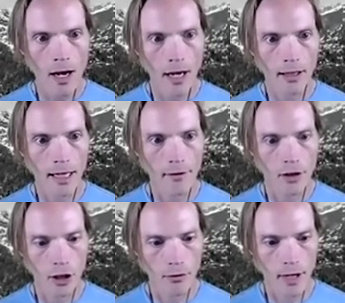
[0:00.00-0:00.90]
going to give it a
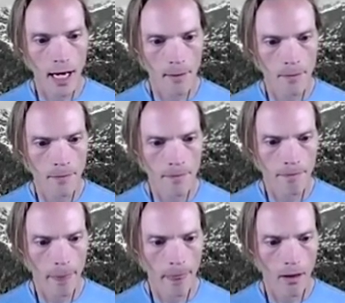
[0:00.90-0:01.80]
new name,
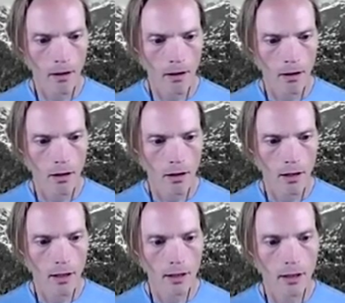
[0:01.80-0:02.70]

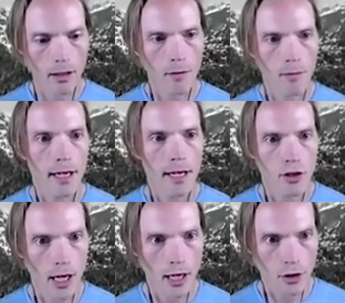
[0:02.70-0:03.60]
and I'm going to commit that
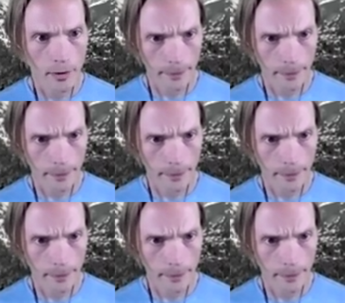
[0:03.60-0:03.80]
change.